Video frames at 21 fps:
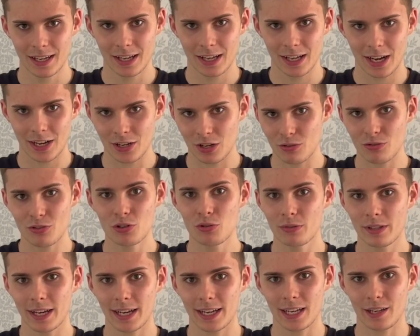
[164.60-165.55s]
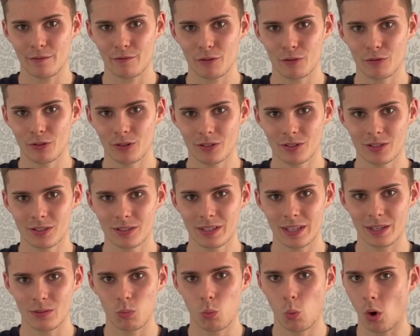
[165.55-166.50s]
And you knew that if you just
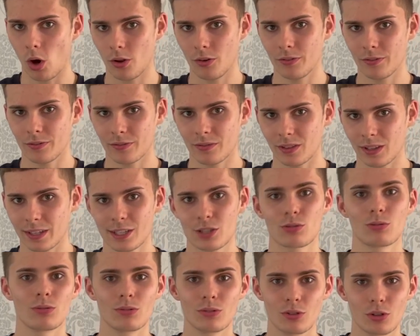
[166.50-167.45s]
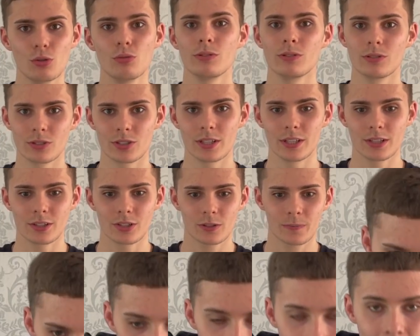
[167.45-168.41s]
did one literal Google
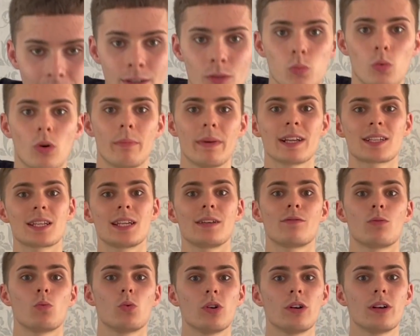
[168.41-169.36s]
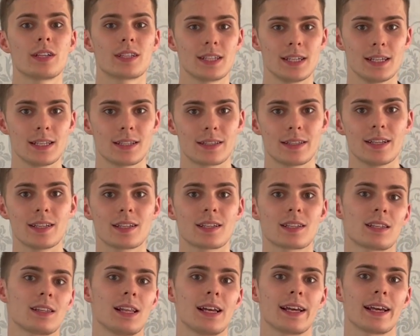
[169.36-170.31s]
search. And what makes it even worse is this
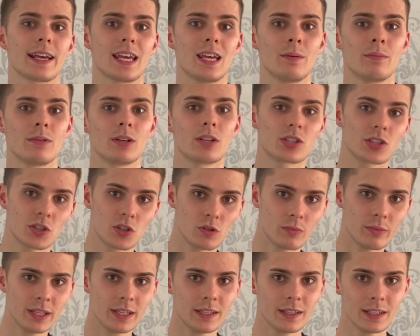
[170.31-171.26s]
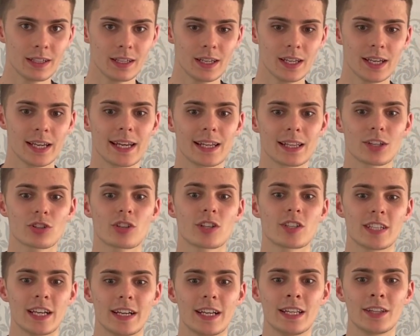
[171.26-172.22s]
isn't like him assuming. He literally
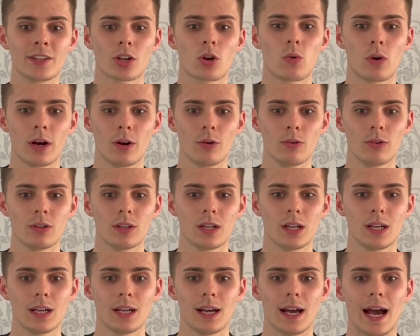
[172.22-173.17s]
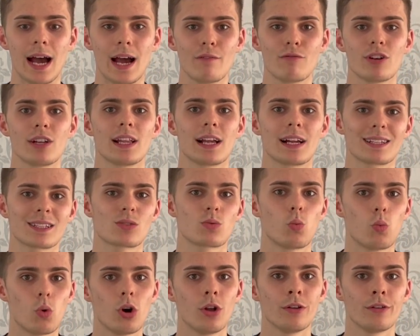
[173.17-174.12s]
said in the quote, I realized
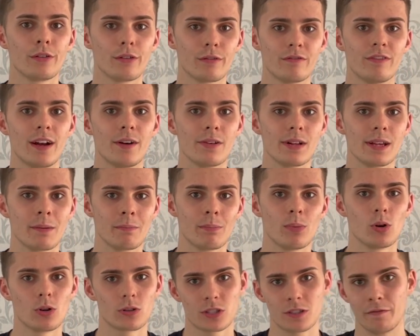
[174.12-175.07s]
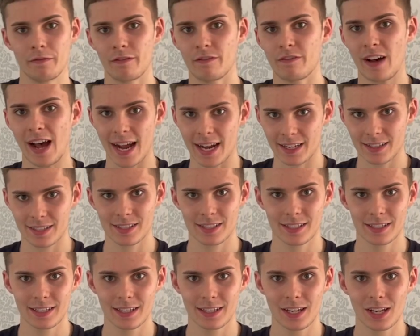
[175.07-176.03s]
one very important fact.
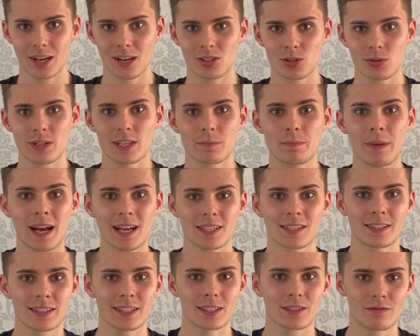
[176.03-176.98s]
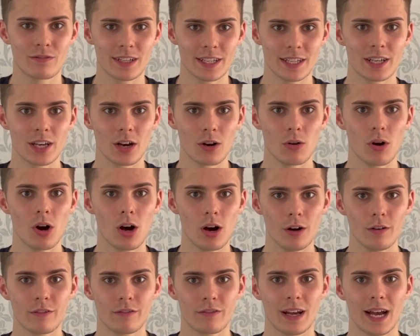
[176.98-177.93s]
So he's passing this video
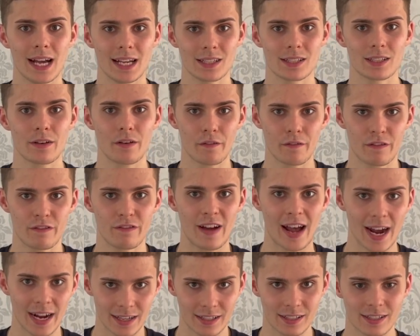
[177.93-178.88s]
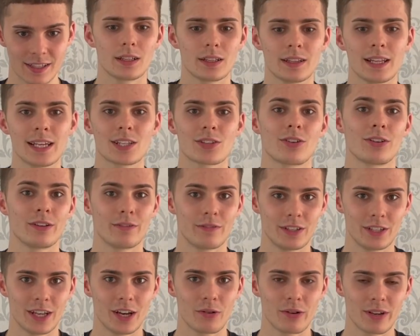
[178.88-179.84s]
off as fact. Later on in the
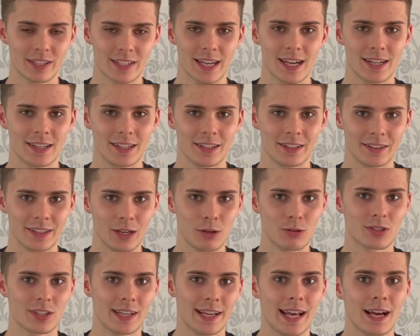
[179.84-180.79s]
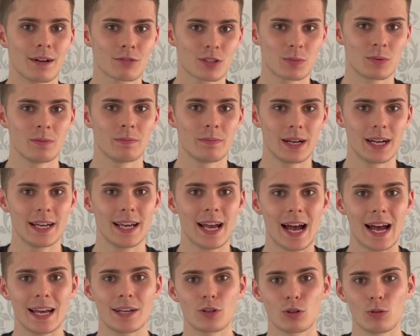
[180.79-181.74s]
video, he said there was an announcement by
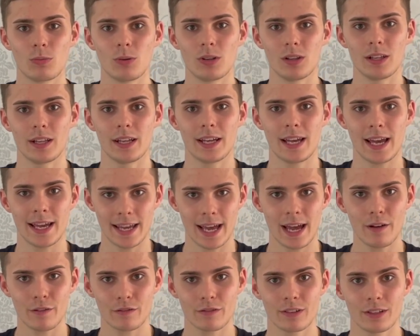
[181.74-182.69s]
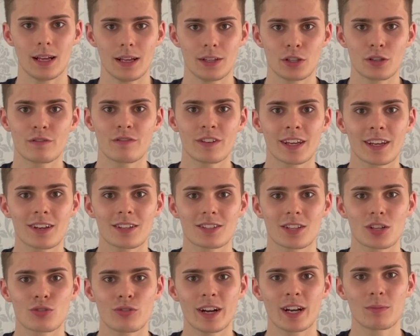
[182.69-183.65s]
IAAF. You'd think as a
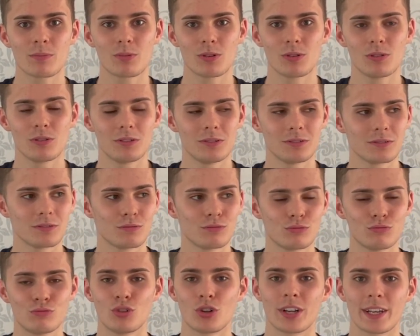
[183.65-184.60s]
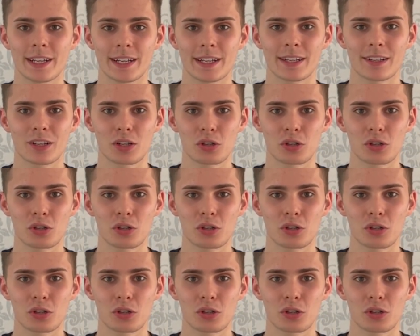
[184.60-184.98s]
credible running